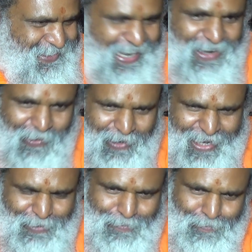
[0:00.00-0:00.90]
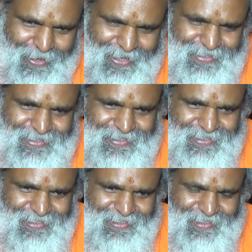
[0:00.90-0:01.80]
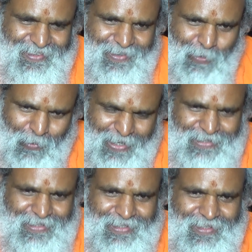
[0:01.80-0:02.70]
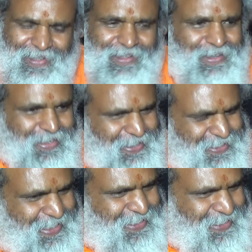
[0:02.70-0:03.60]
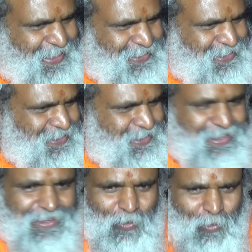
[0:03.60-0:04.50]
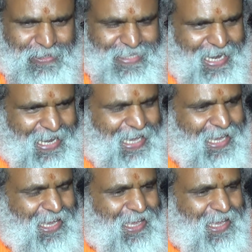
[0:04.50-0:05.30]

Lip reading: And all our place was his residence, Gosala,